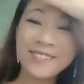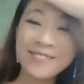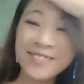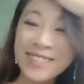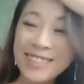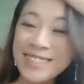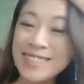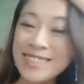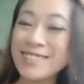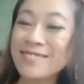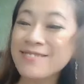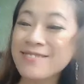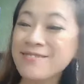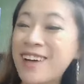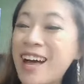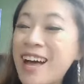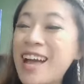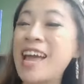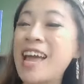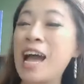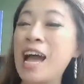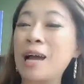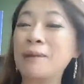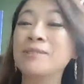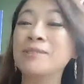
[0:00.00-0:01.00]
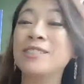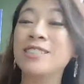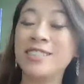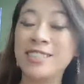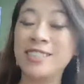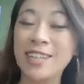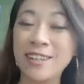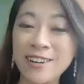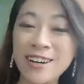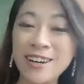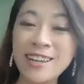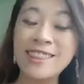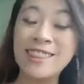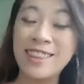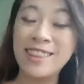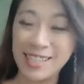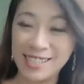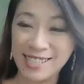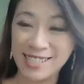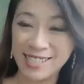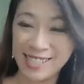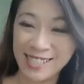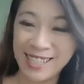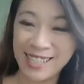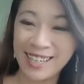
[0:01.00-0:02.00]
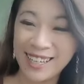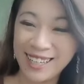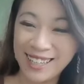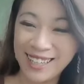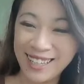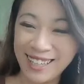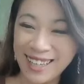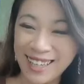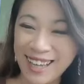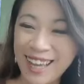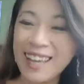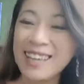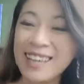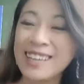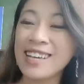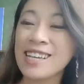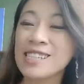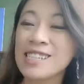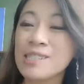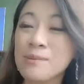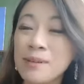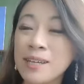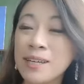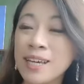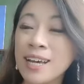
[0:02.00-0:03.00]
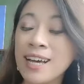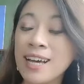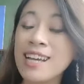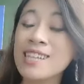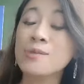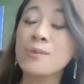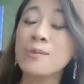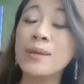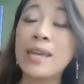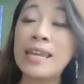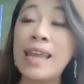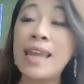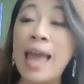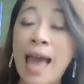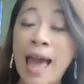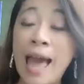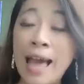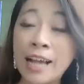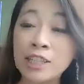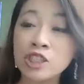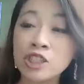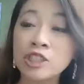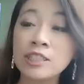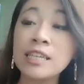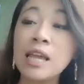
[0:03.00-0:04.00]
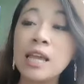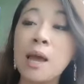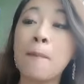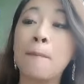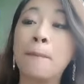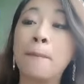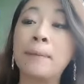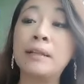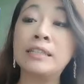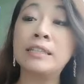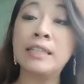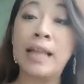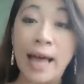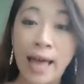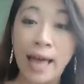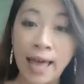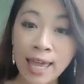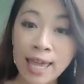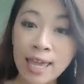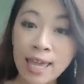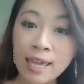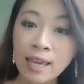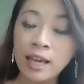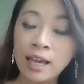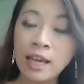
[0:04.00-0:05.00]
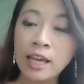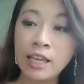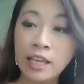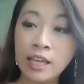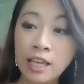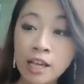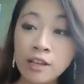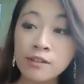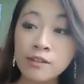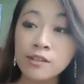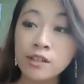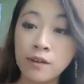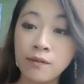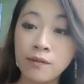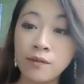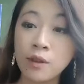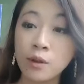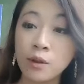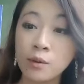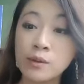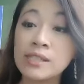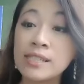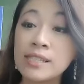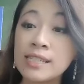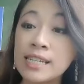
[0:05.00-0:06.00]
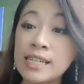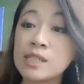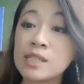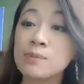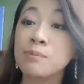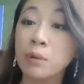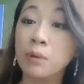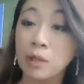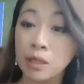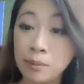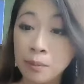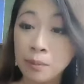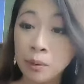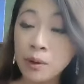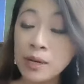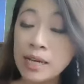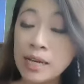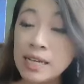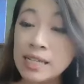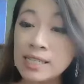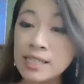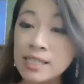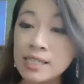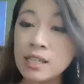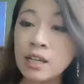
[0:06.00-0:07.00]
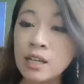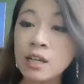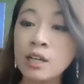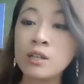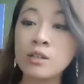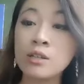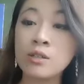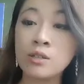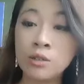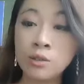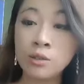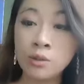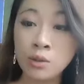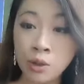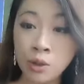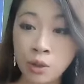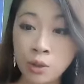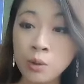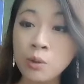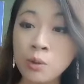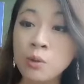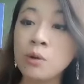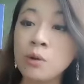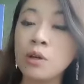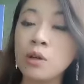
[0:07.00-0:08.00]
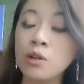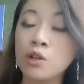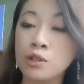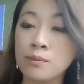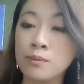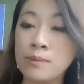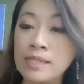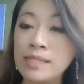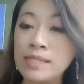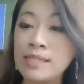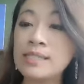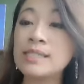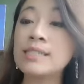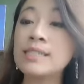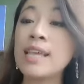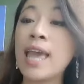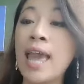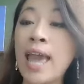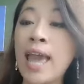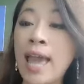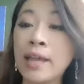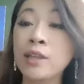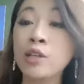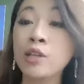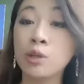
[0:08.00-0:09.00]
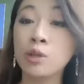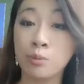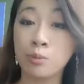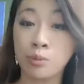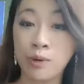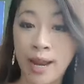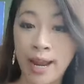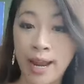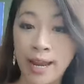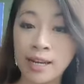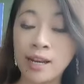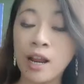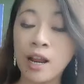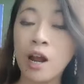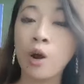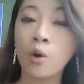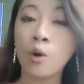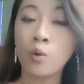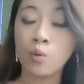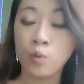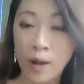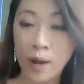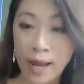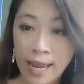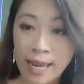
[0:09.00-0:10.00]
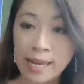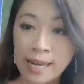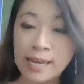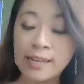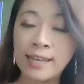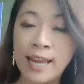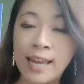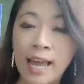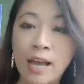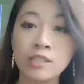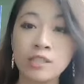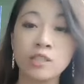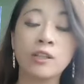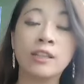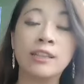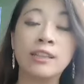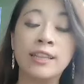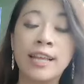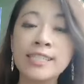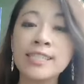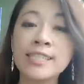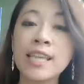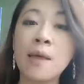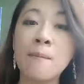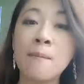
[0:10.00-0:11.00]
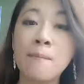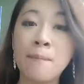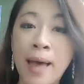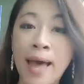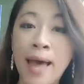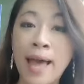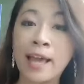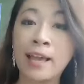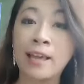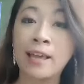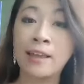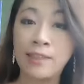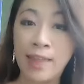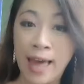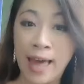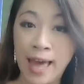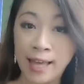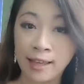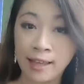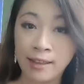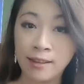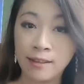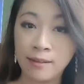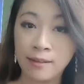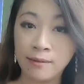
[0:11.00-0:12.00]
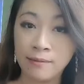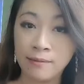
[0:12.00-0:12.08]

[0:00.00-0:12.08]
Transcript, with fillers: the reason why I'm sharing this is because we can actually apply each of those six bullet points to you, your business, and your brand right now. So, let's unpack that.